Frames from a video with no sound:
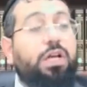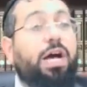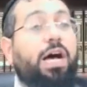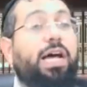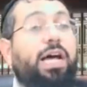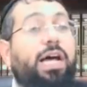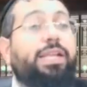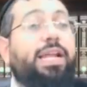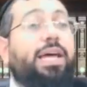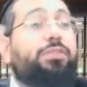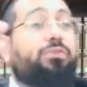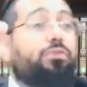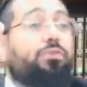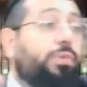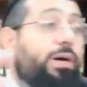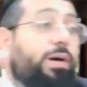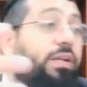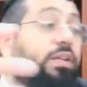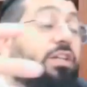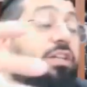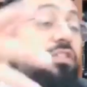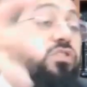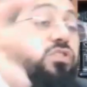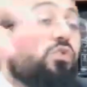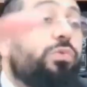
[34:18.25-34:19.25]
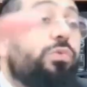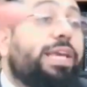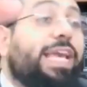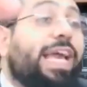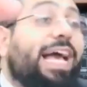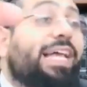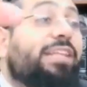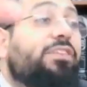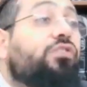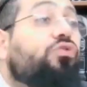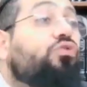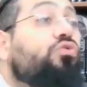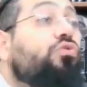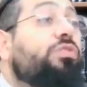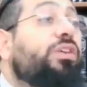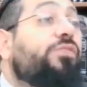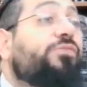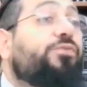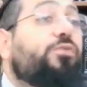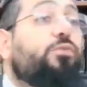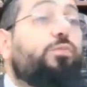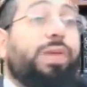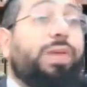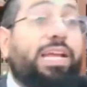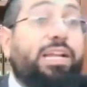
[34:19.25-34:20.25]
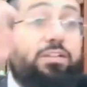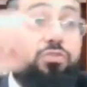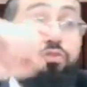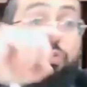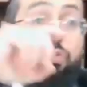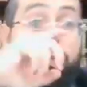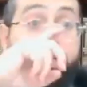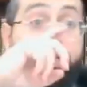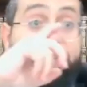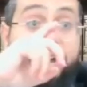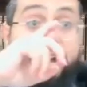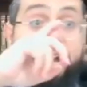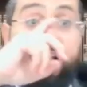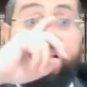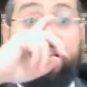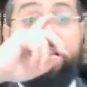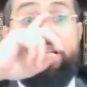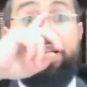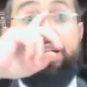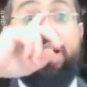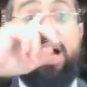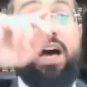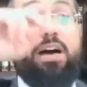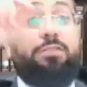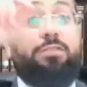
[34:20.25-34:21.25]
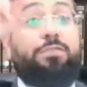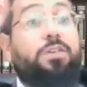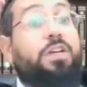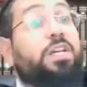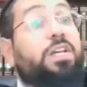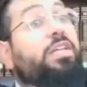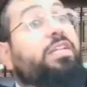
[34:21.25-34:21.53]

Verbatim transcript: Another one. So we had two different, we had a Tolada and an Av.